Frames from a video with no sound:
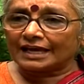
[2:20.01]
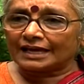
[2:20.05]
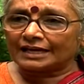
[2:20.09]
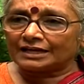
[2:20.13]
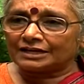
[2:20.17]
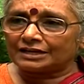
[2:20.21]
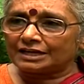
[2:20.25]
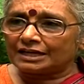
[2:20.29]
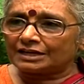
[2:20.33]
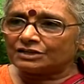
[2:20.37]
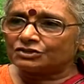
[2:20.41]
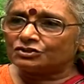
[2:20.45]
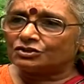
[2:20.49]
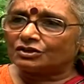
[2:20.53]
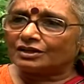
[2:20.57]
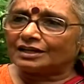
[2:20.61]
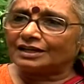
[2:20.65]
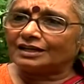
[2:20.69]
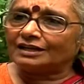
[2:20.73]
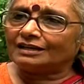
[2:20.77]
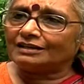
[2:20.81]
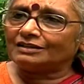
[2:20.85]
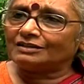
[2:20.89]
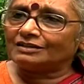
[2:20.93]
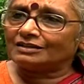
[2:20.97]

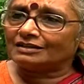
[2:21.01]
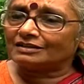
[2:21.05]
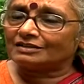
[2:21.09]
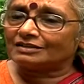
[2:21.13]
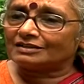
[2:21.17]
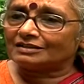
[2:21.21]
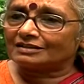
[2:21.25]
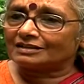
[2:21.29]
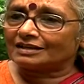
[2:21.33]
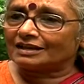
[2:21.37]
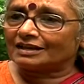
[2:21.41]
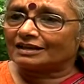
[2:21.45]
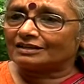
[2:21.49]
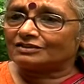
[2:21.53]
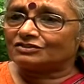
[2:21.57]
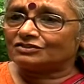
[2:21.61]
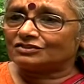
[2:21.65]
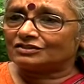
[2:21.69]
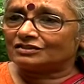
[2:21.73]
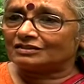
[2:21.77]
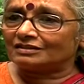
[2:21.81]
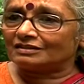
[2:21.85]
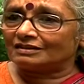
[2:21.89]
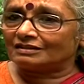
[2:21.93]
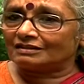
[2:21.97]
endangering
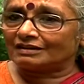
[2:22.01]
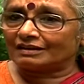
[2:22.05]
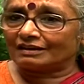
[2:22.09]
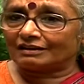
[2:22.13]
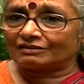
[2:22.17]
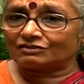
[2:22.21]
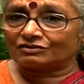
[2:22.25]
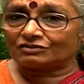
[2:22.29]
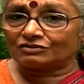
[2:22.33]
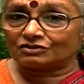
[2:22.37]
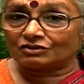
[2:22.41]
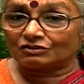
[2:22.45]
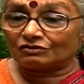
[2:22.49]
their